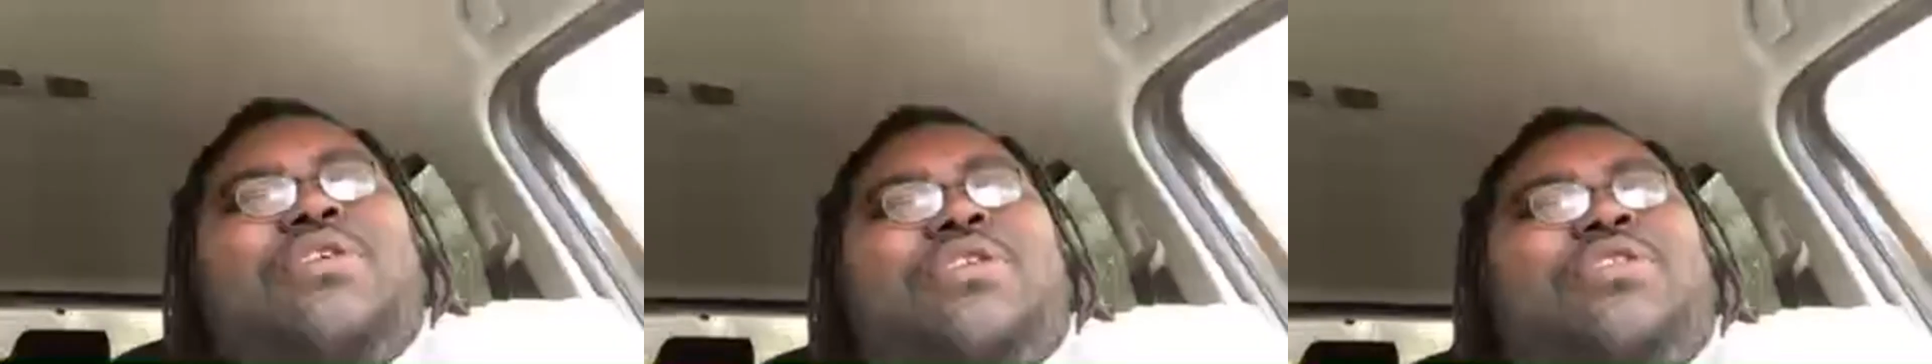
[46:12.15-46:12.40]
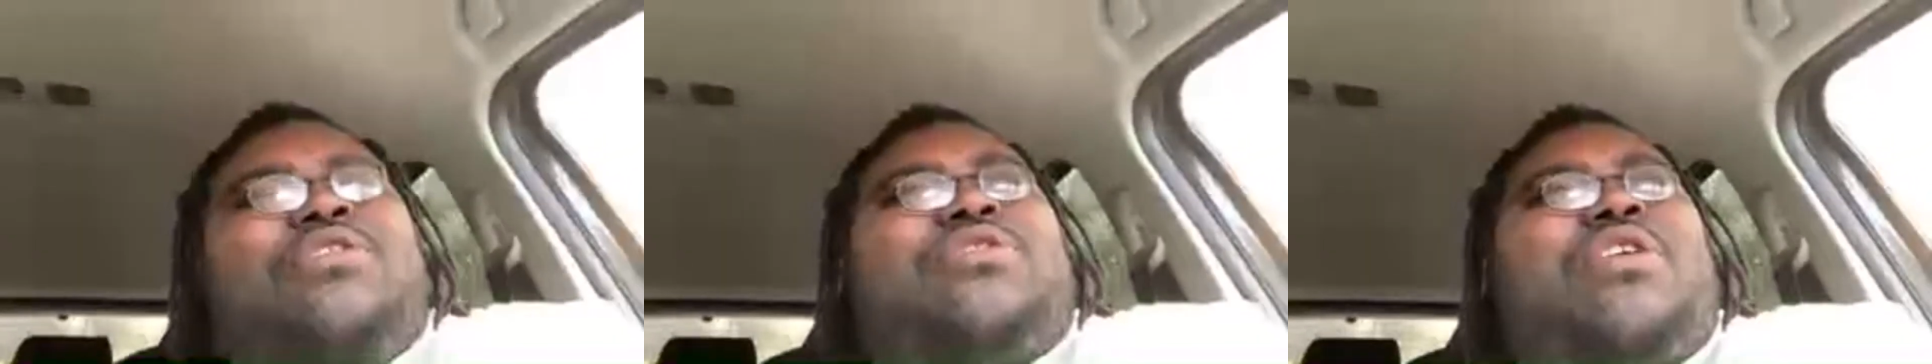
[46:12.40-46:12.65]

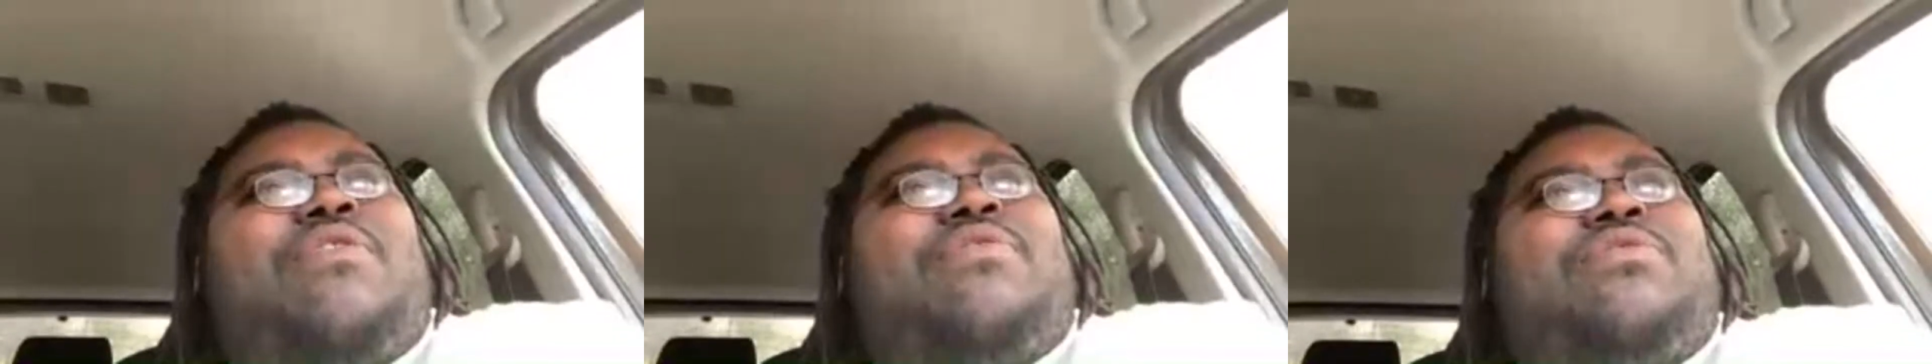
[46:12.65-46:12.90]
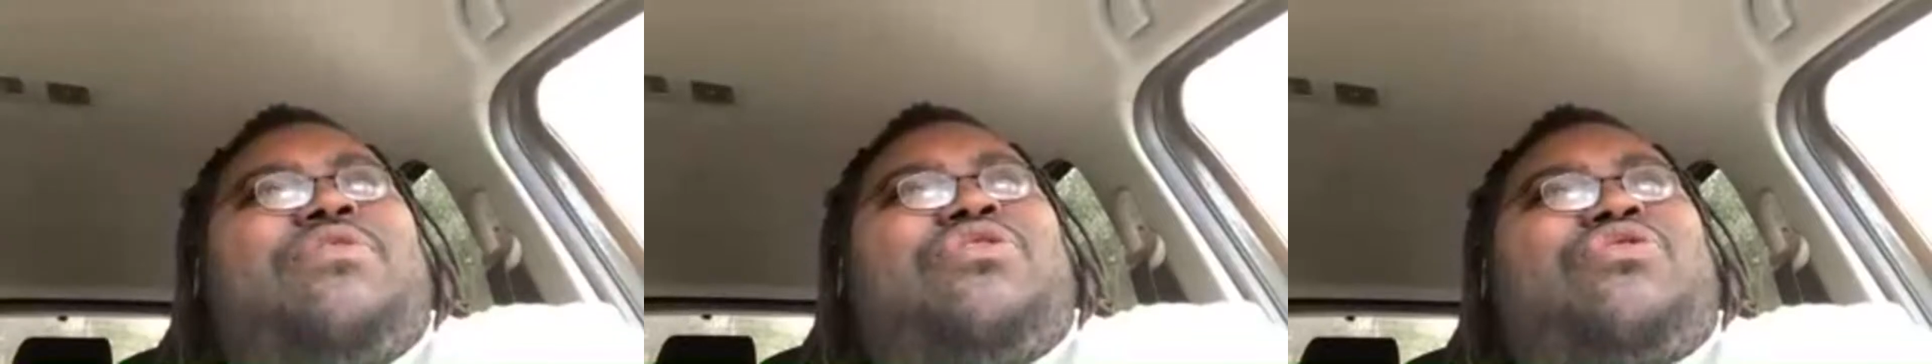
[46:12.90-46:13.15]

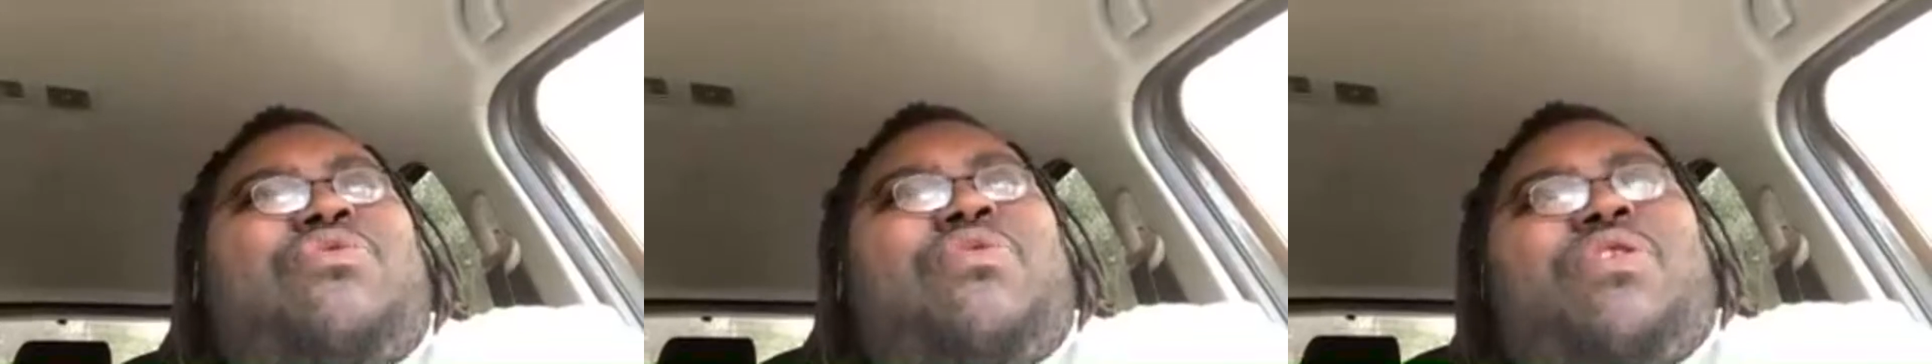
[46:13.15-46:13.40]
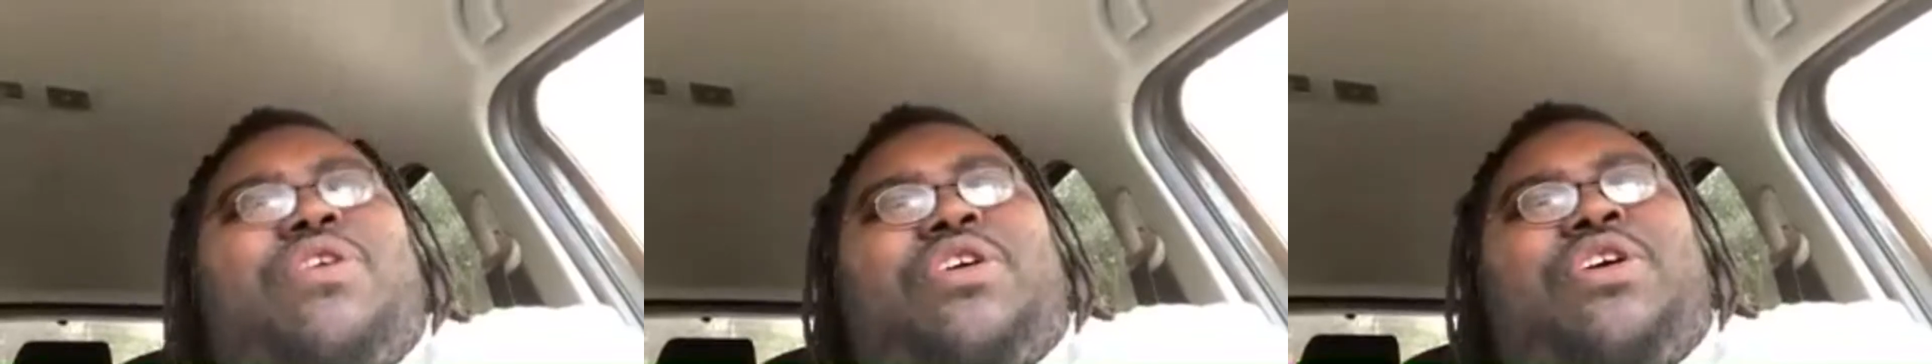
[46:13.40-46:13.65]
conservatives
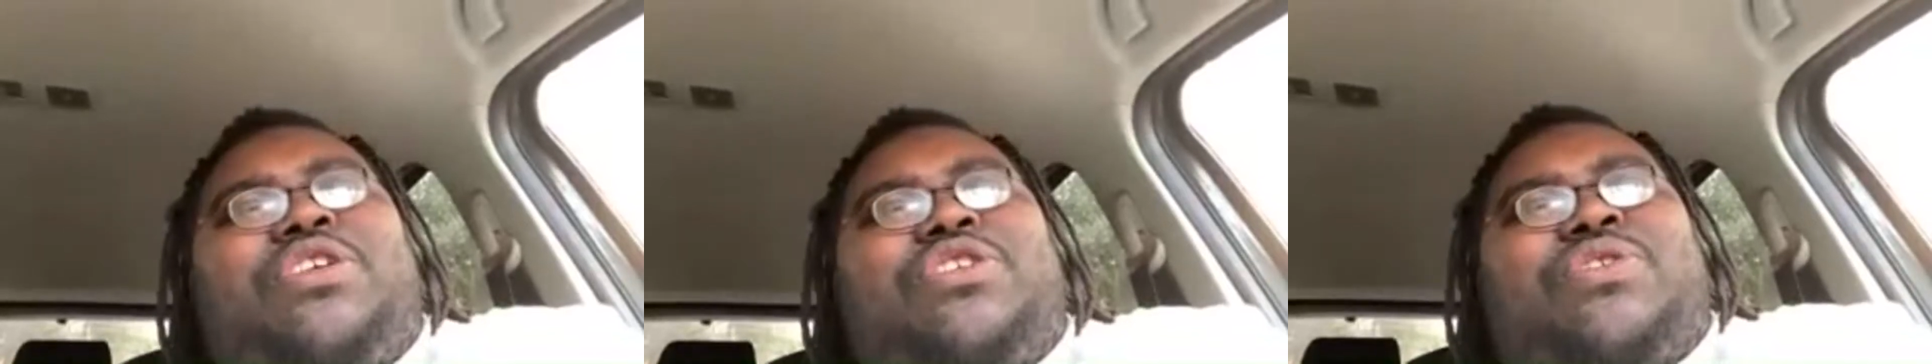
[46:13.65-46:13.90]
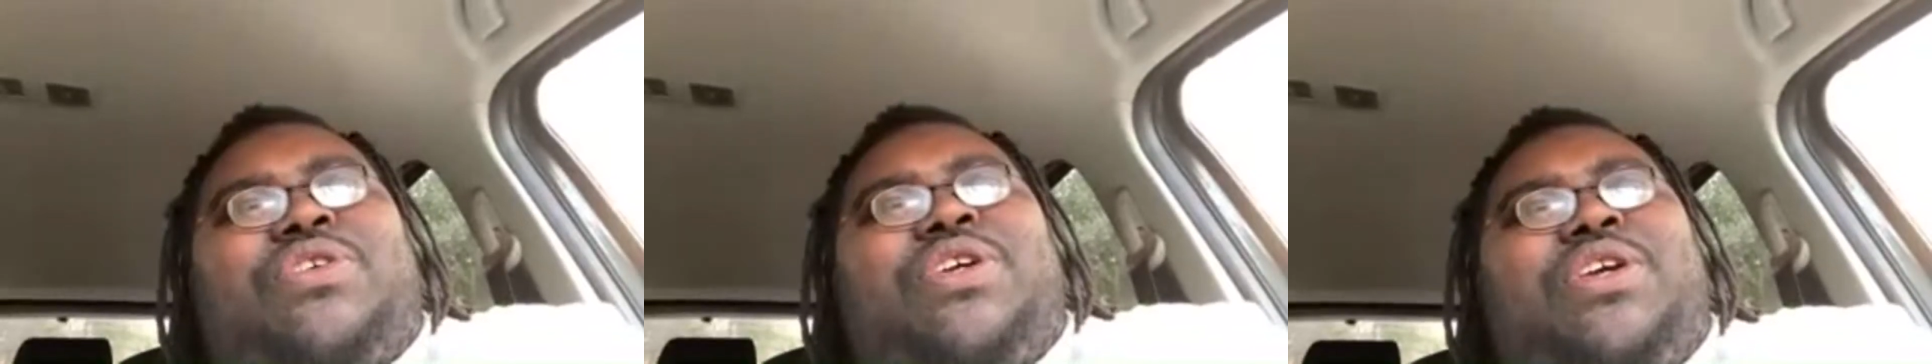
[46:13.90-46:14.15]
destroying the
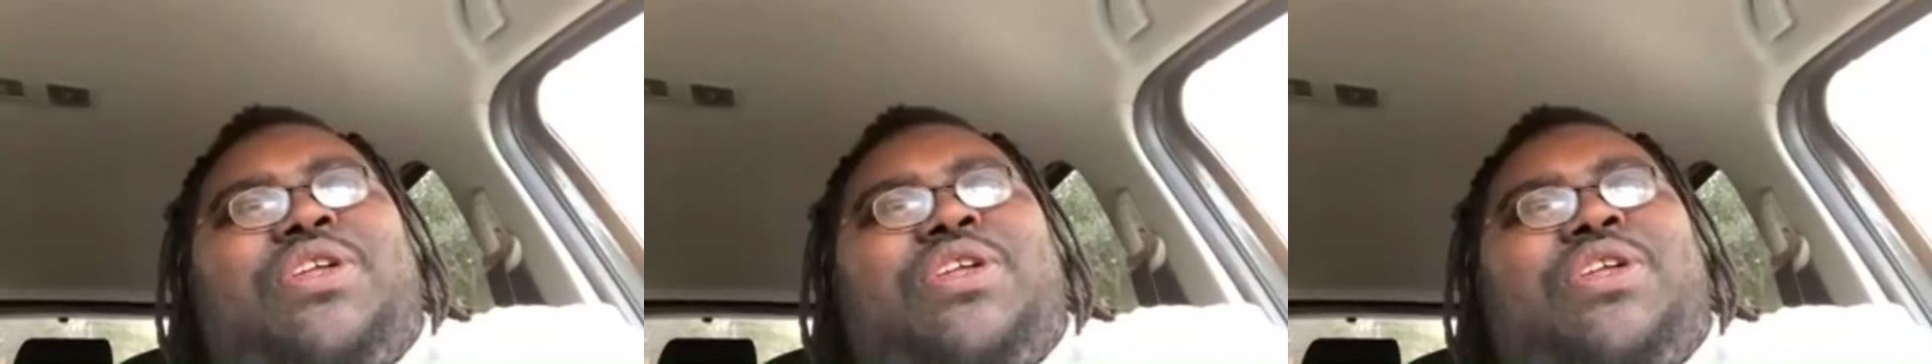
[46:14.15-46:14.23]
country.